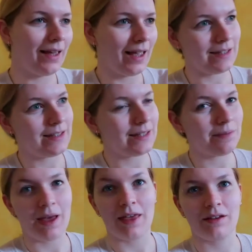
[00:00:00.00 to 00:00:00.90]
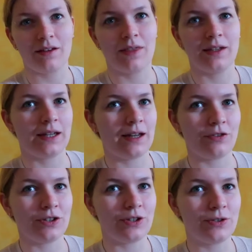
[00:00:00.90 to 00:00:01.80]
a knitting method that I
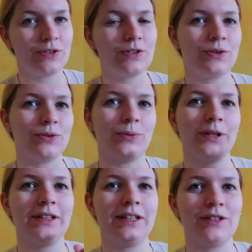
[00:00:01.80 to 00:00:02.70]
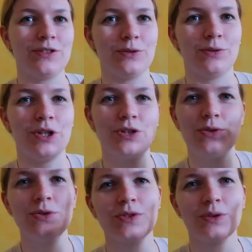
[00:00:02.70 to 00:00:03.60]
never used. You will need to
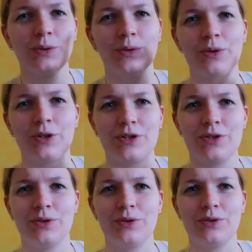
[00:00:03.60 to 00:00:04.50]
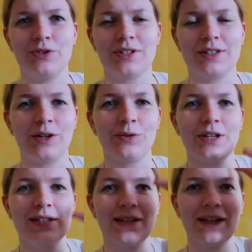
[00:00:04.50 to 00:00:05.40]
reduce or to just
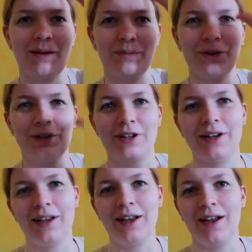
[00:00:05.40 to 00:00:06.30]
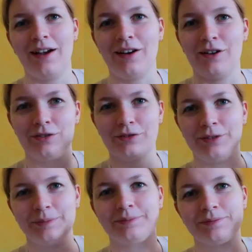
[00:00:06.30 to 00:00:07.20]
increase the number of
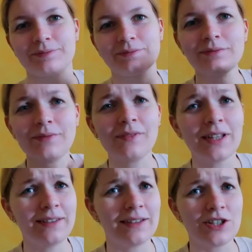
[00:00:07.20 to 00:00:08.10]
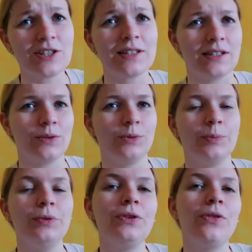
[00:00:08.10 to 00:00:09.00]
stitches that you
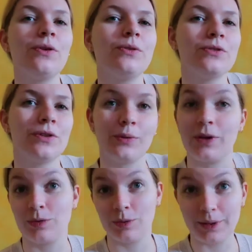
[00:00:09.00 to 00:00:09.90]
will put through, so it will